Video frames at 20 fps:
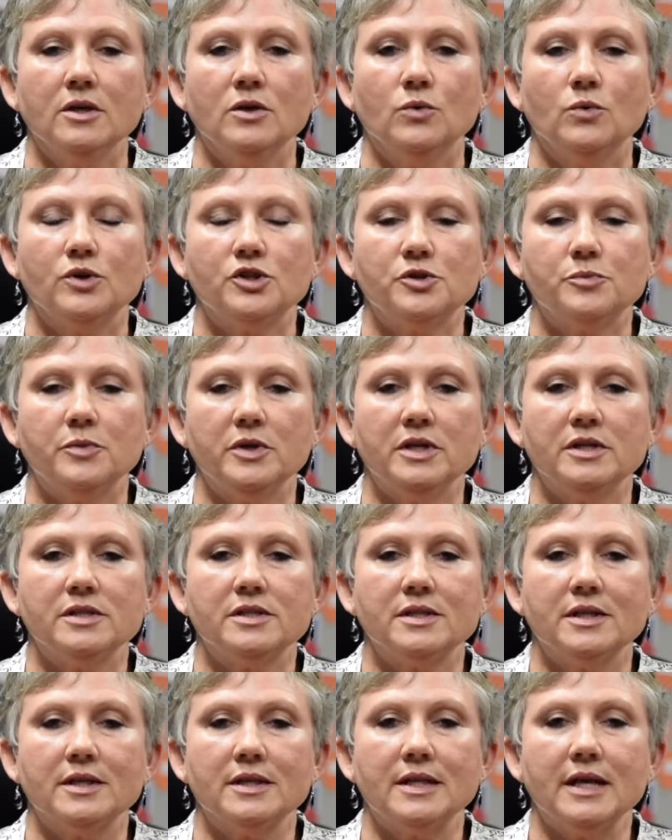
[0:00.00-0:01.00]
which means
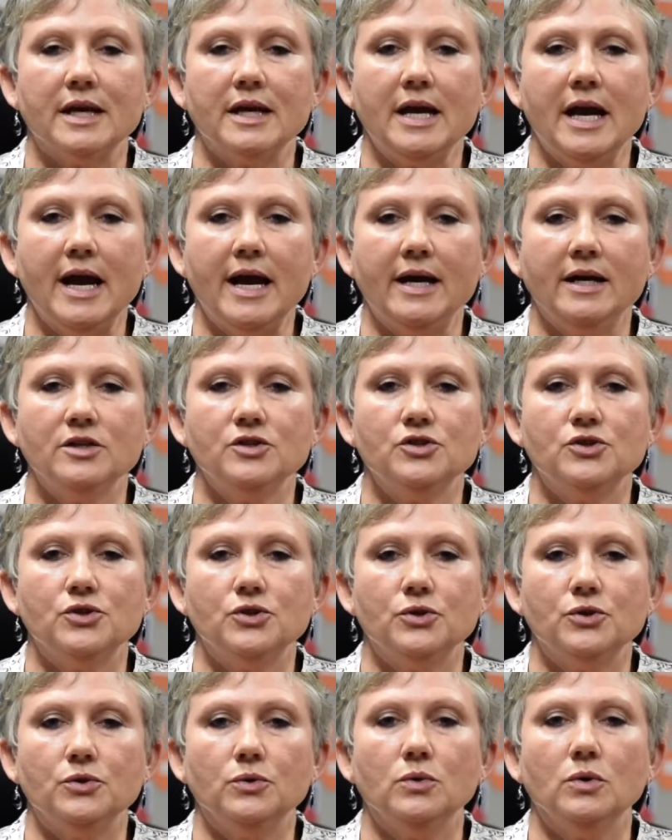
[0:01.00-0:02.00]
that they had
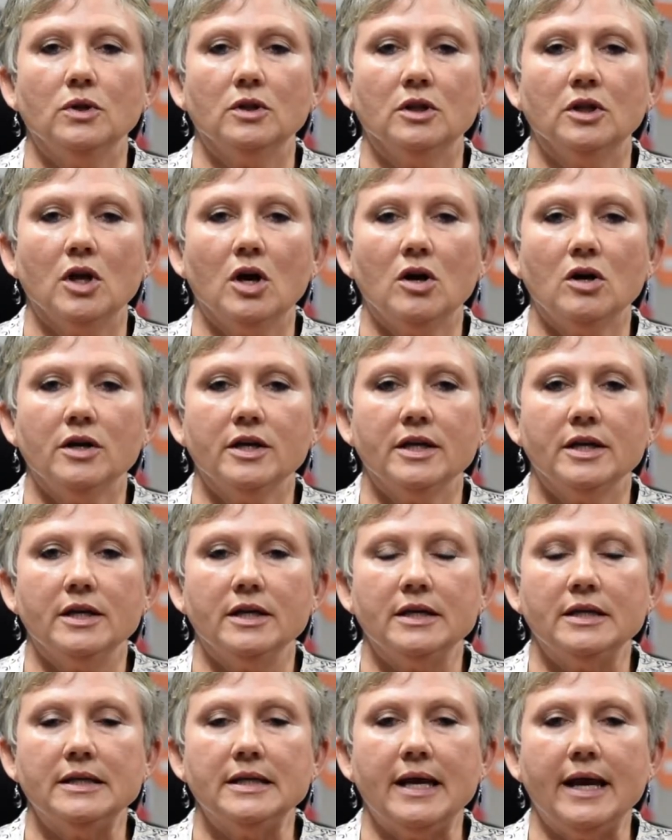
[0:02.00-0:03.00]
to log
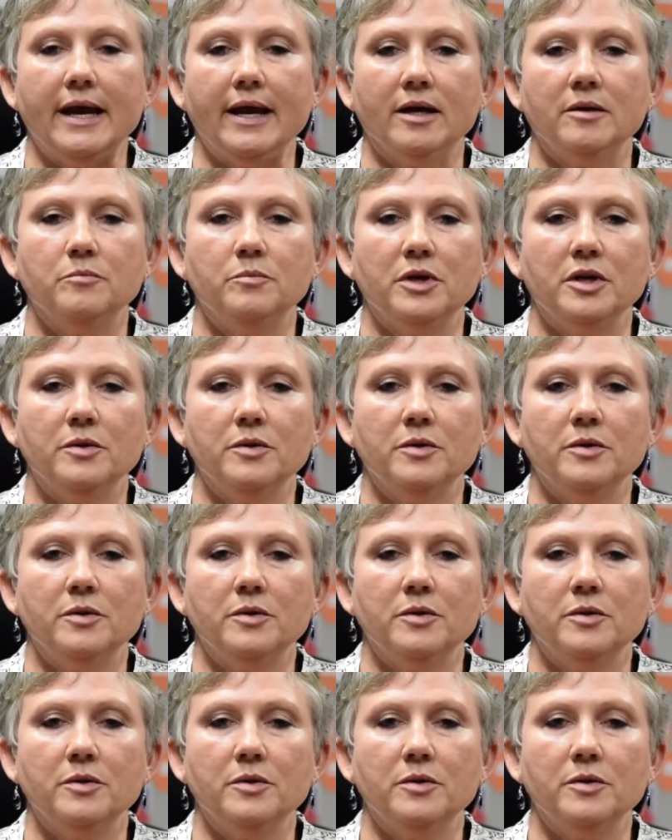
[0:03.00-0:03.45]
in and be